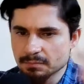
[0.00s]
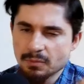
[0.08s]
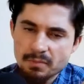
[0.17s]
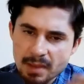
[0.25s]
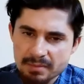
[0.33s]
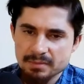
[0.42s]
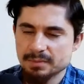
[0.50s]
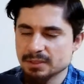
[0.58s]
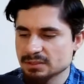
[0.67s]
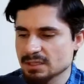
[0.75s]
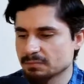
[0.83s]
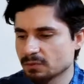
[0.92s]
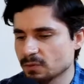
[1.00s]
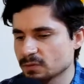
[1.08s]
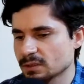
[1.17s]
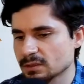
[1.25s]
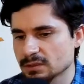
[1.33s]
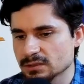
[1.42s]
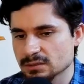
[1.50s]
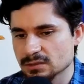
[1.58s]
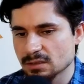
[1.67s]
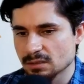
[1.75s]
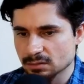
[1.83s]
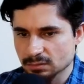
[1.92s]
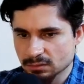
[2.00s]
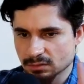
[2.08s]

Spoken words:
well, maybe because I'm 30 and this is the